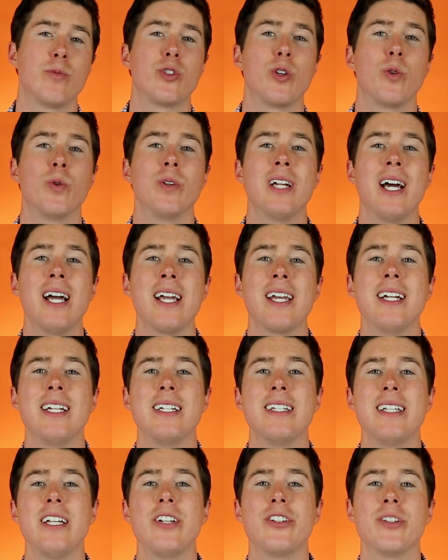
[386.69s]
so we're not going
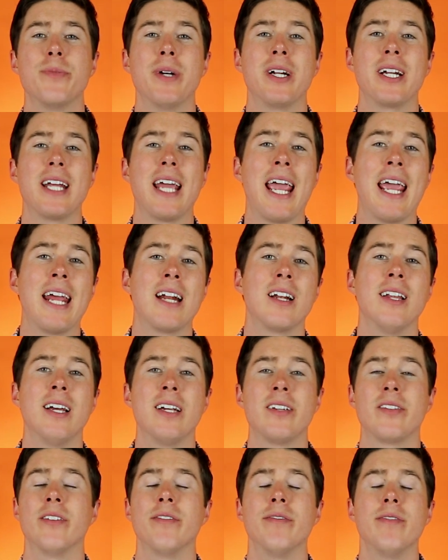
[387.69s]
to teach them how to
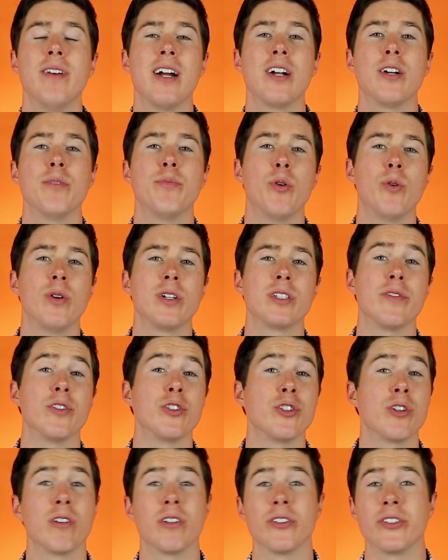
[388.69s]
analyze the finer points of
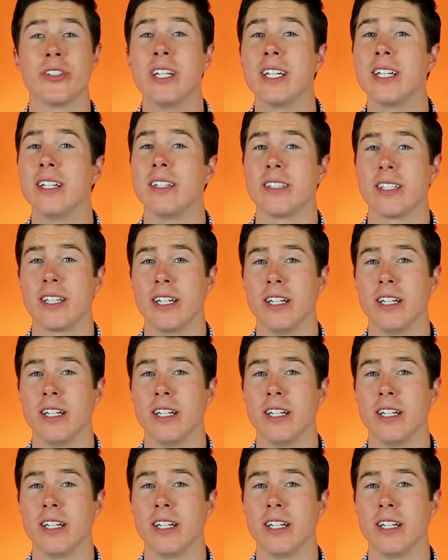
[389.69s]
a Charles Dickens